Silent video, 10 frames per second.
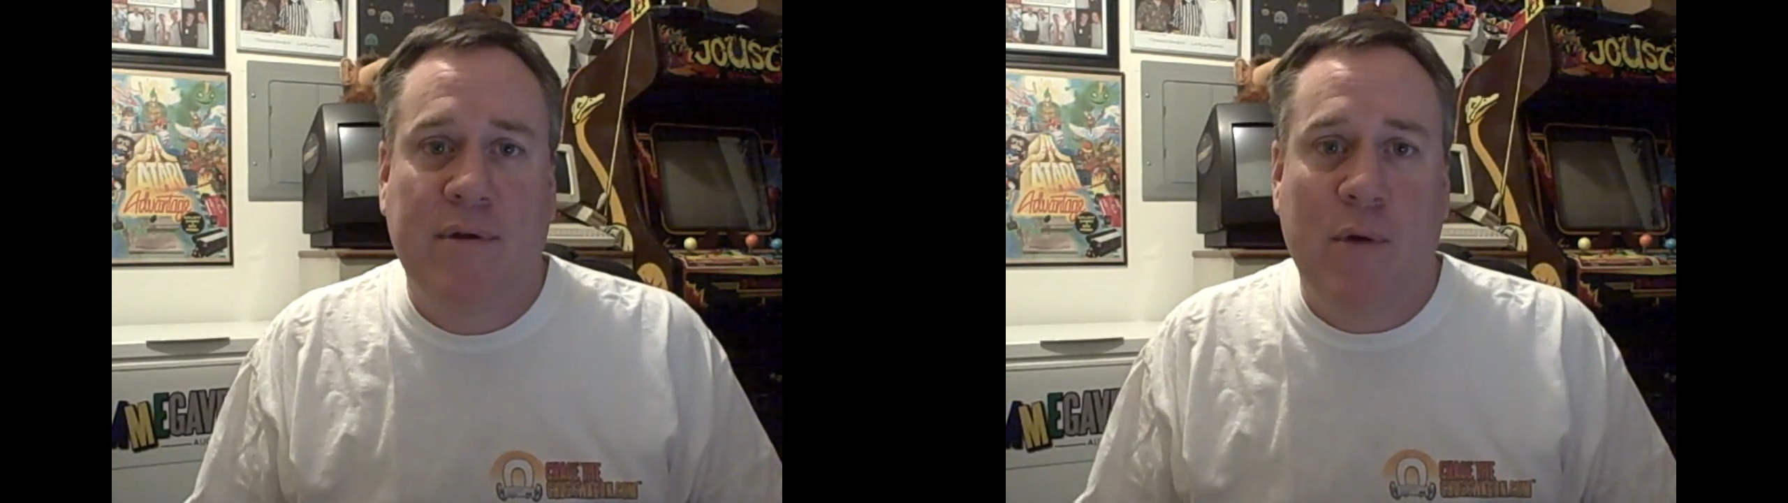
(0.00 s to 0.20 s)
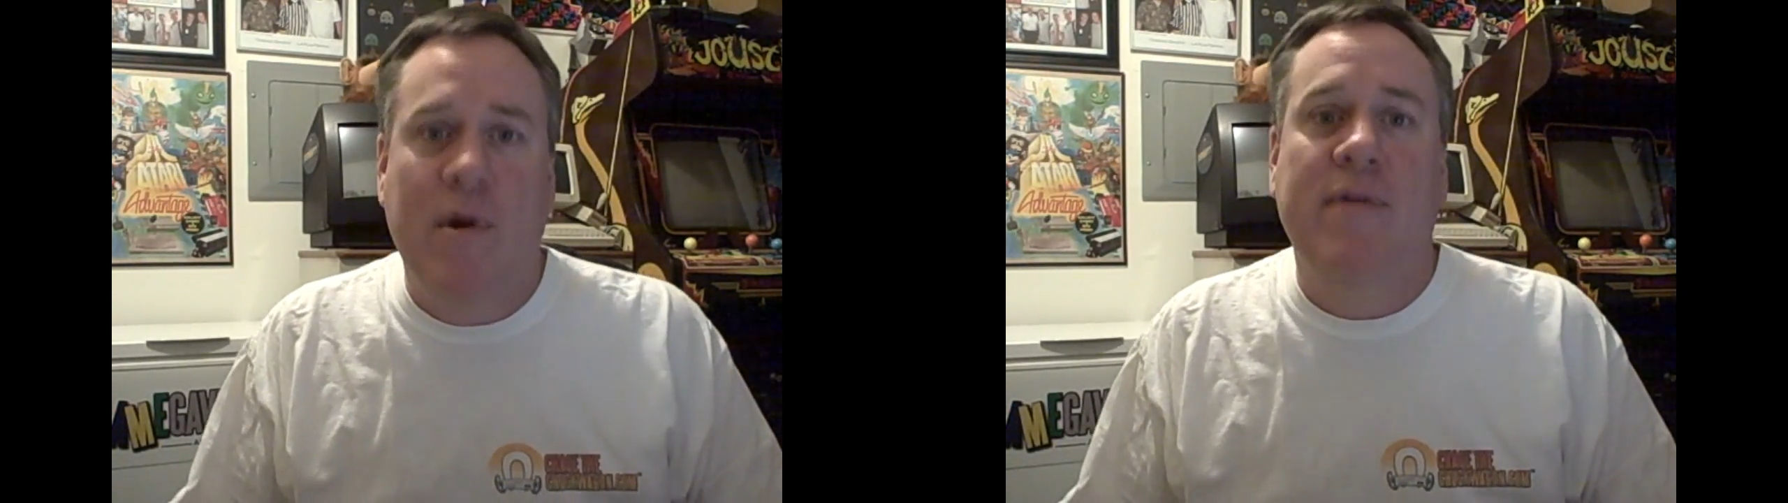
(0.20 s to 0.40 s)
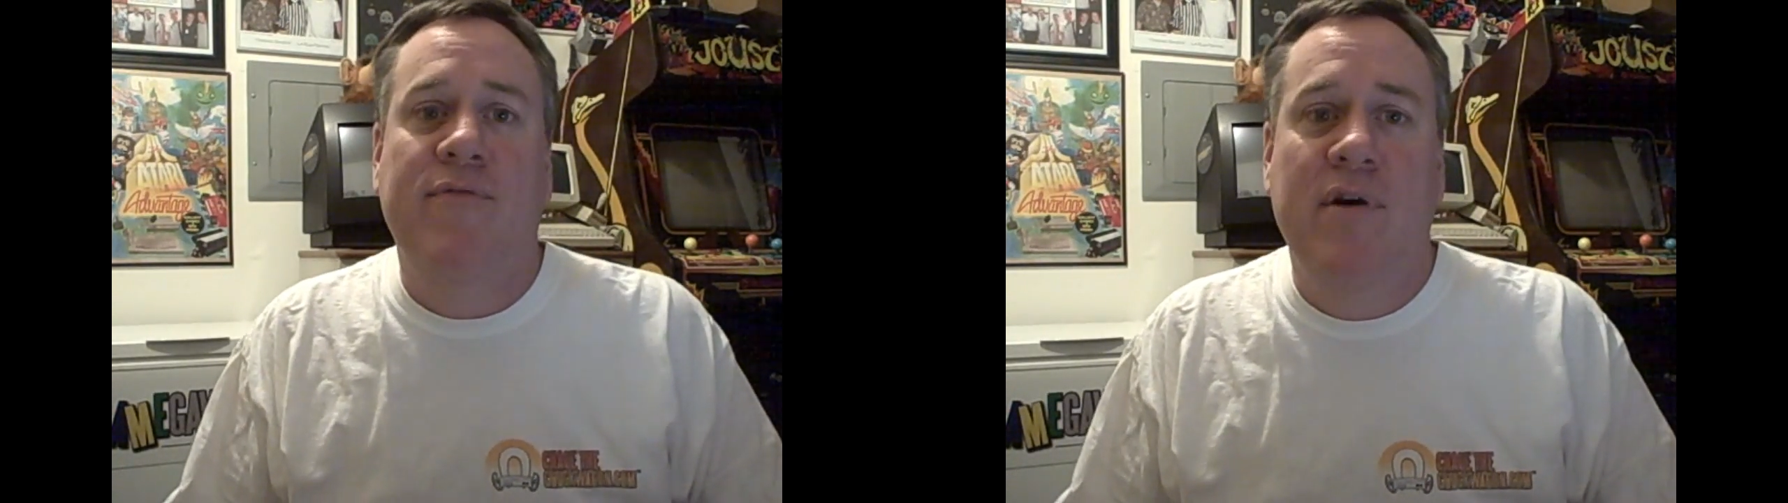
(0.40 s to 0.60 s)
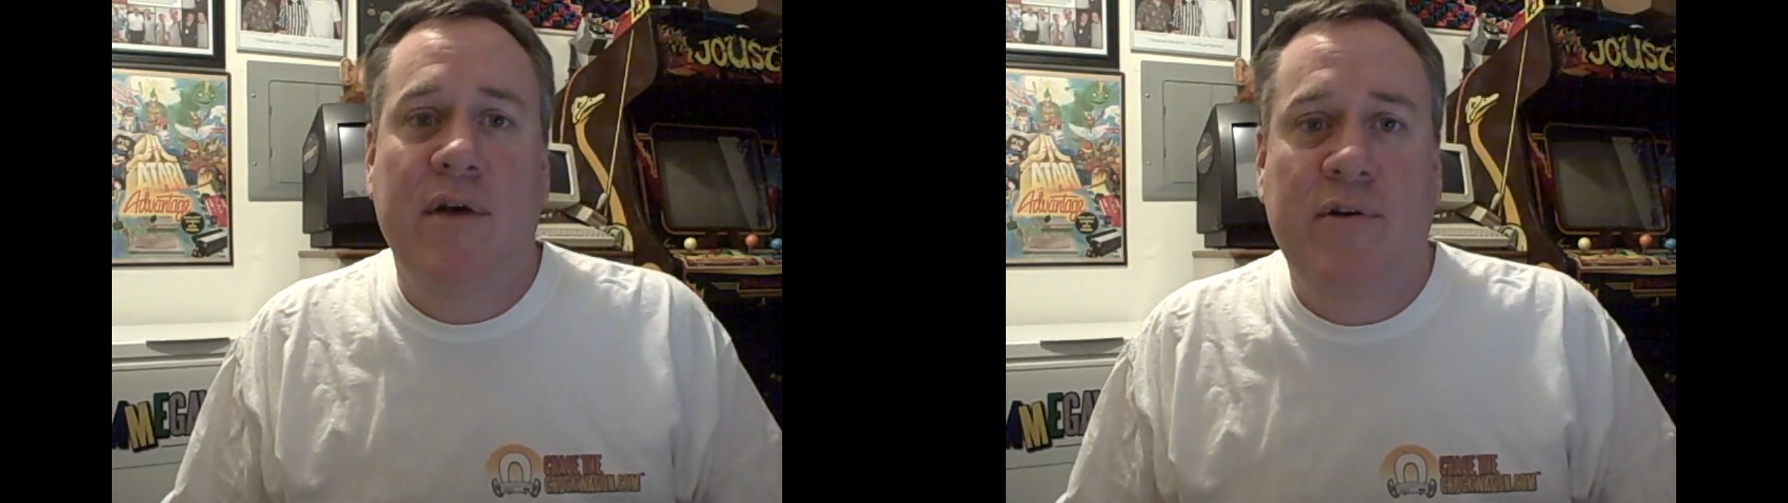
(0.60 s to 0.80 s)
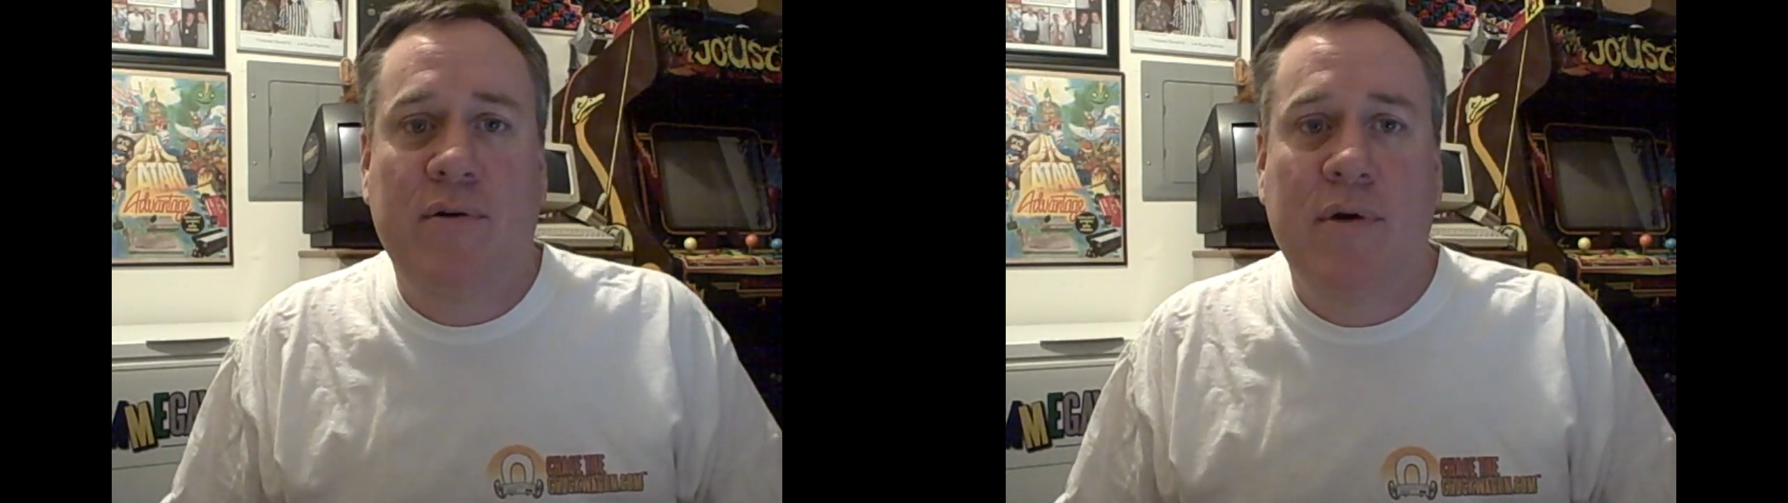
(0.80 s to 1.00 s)
get ready for
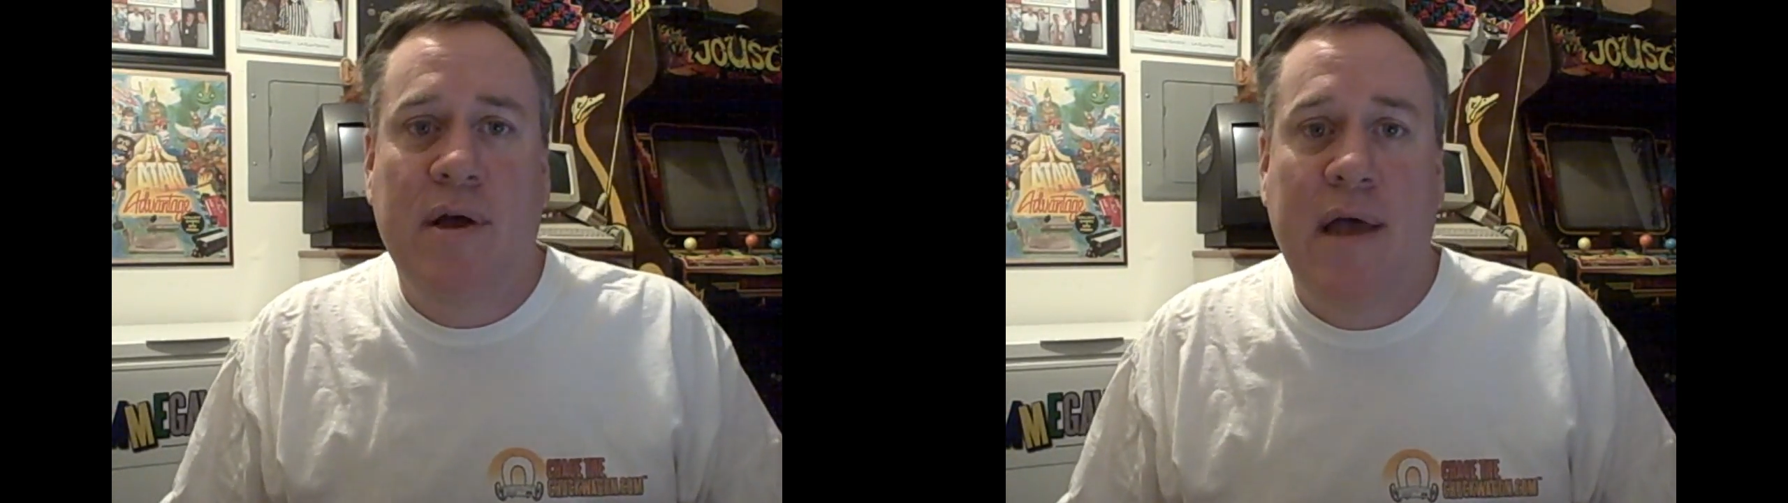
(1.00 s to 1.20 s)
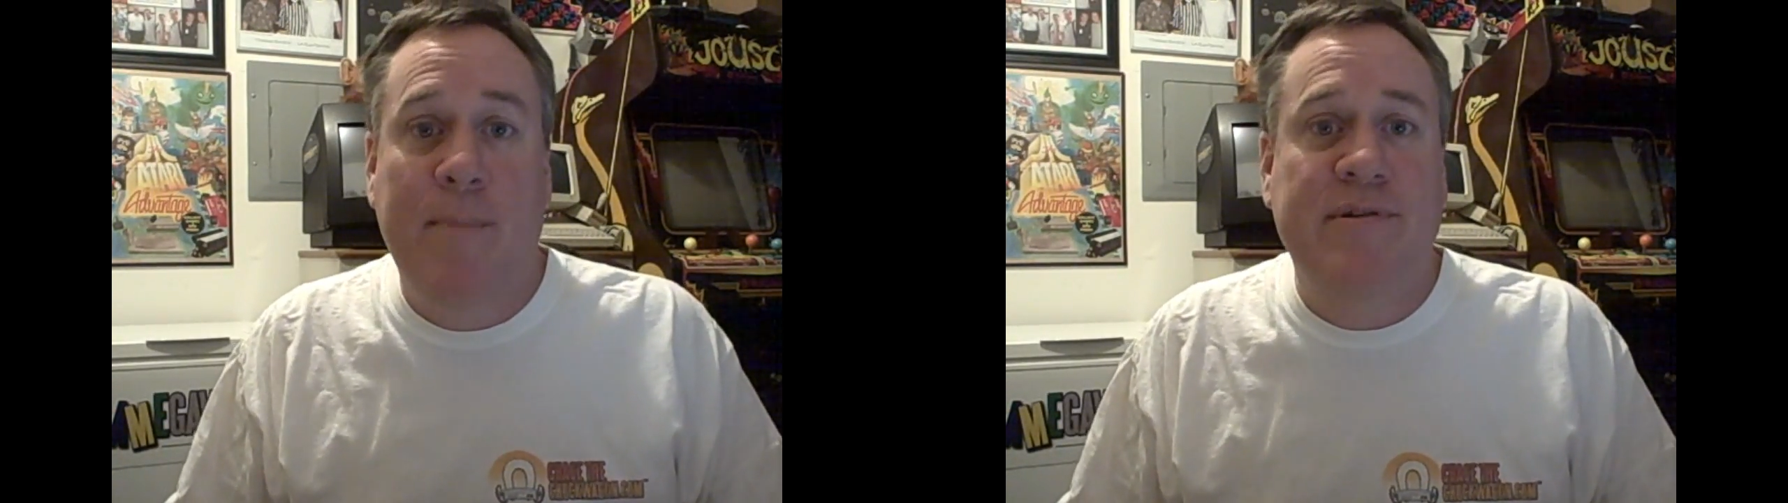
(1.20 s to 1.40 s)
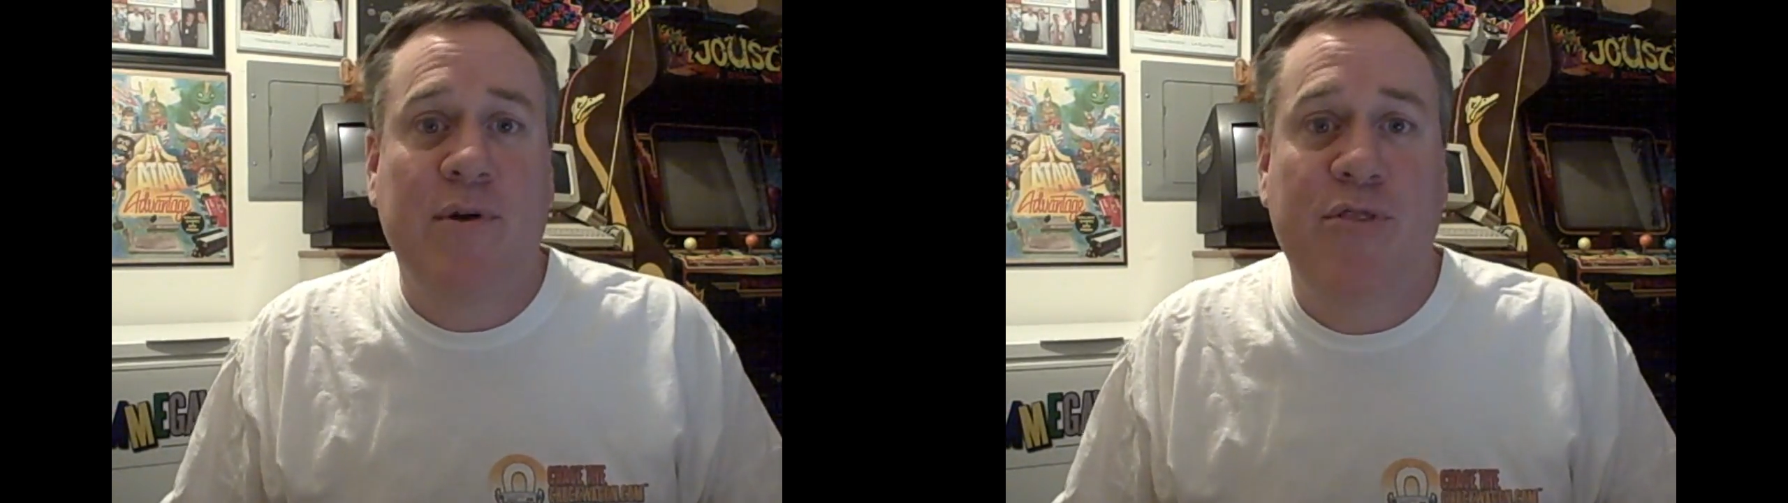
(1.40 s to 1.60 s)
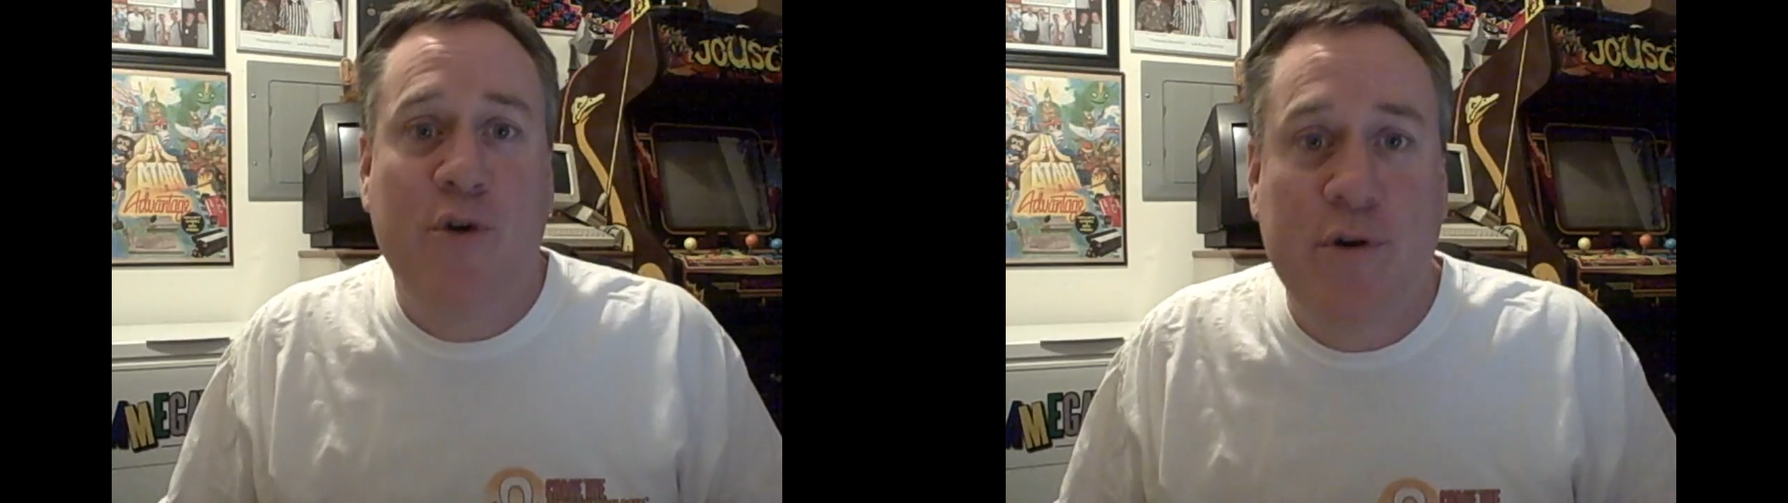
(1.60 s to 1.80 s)
another episode